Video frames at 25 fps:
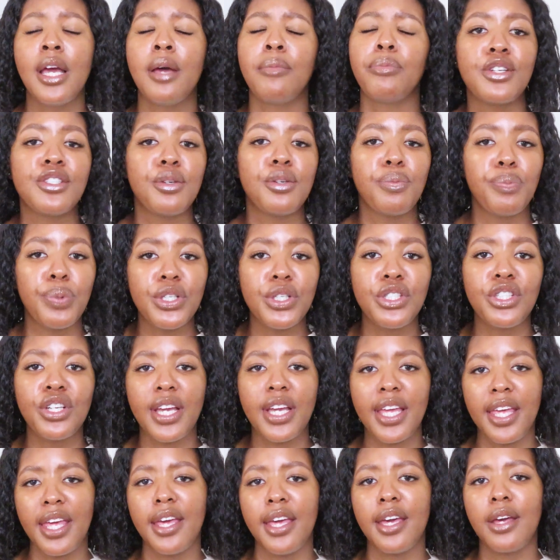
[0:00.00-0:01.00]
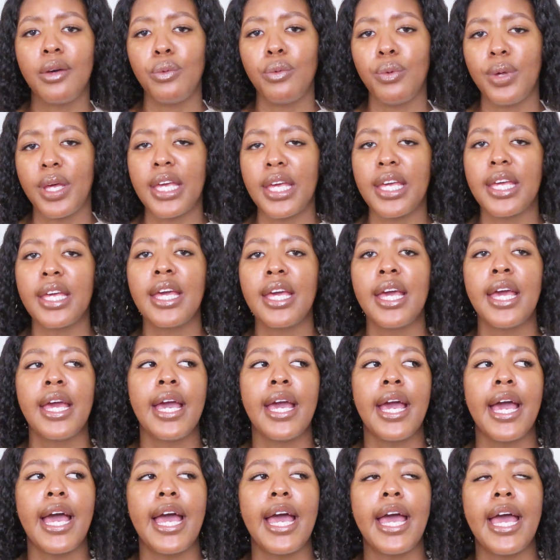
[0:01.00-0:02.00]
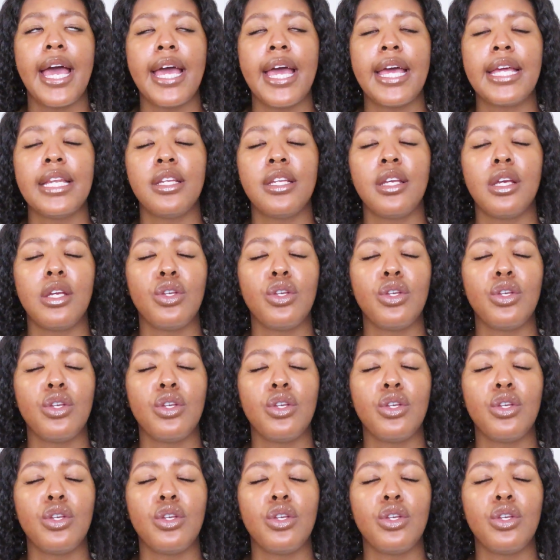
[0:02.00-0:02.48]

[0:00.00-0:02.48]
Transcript: because you put your hair away and